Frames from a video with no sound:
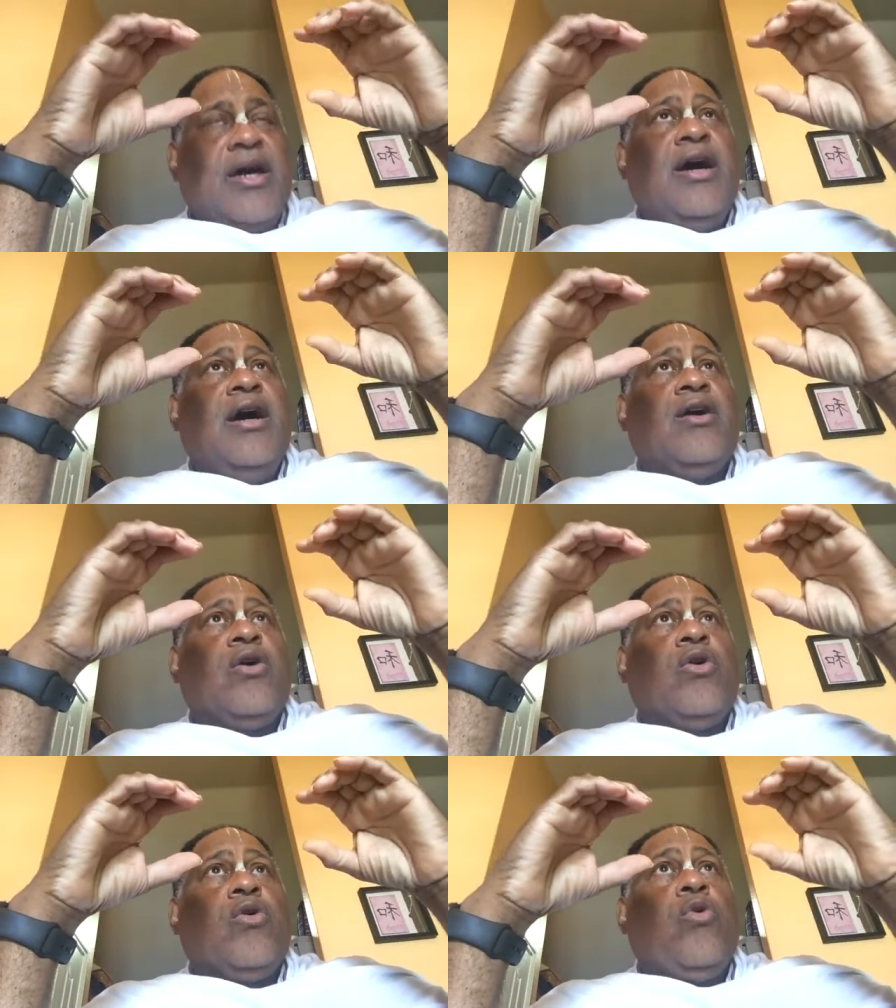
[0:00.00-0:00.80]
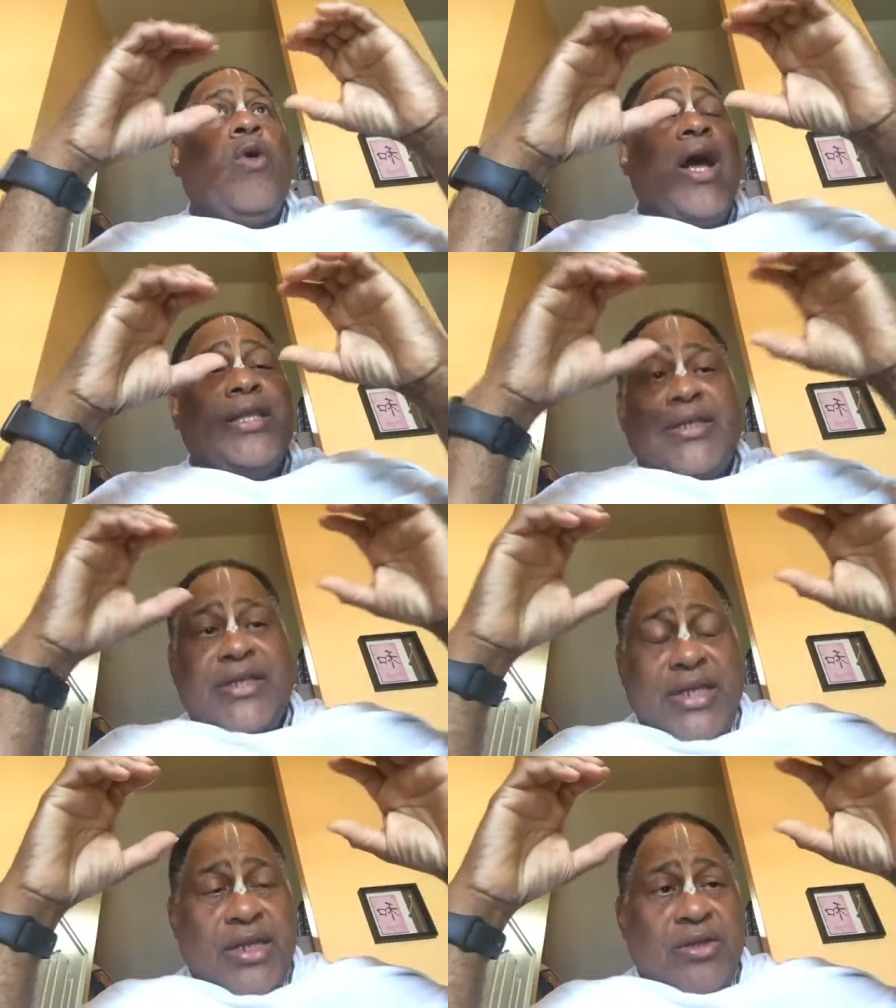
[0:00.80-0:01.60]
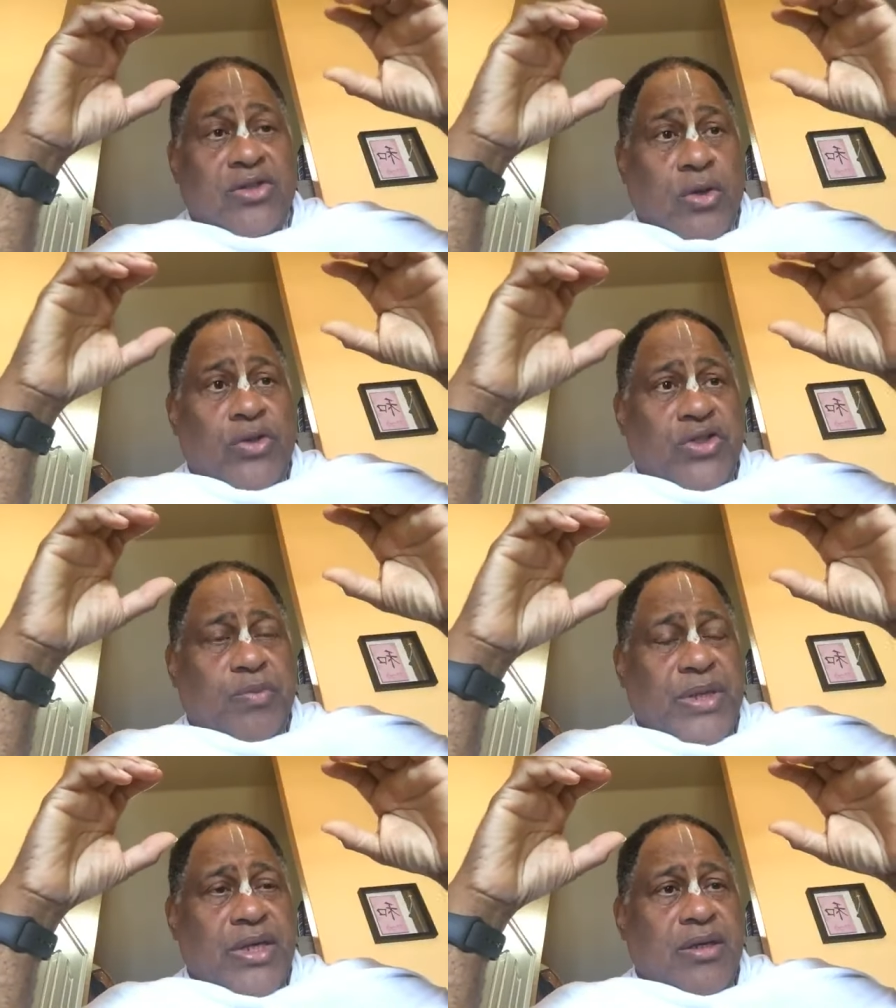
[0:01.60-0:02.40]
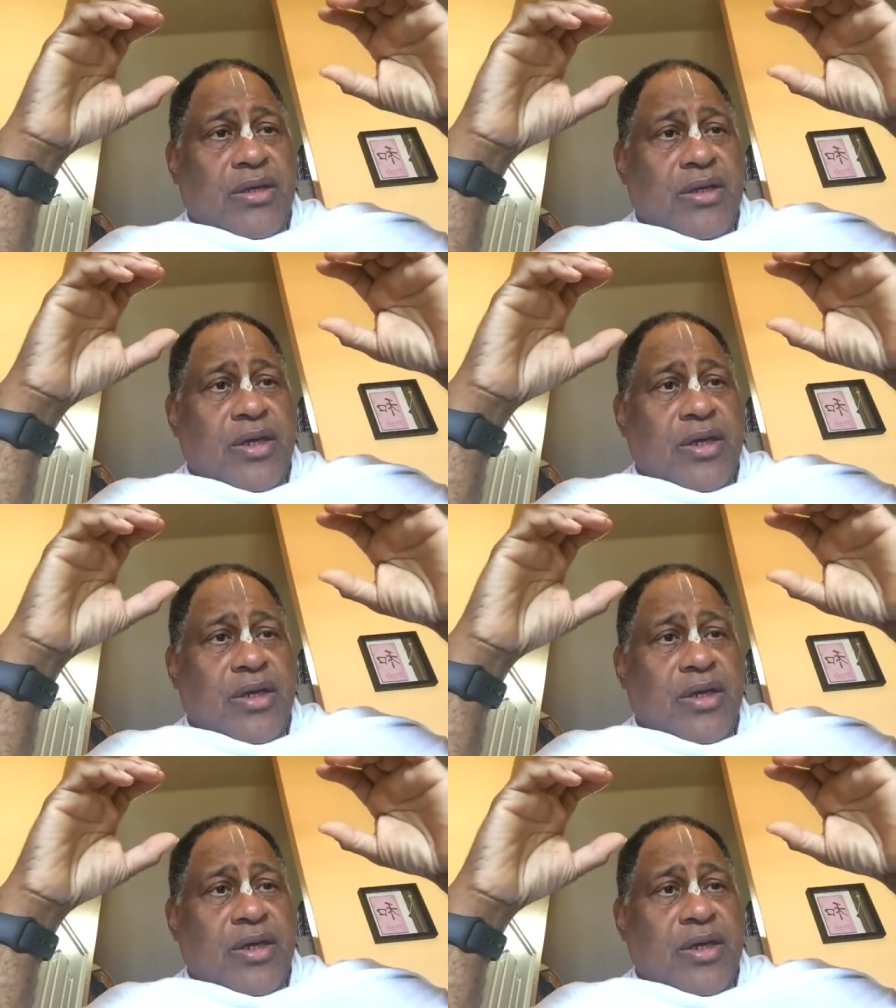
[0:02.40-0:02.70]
uh, quality, so to speak,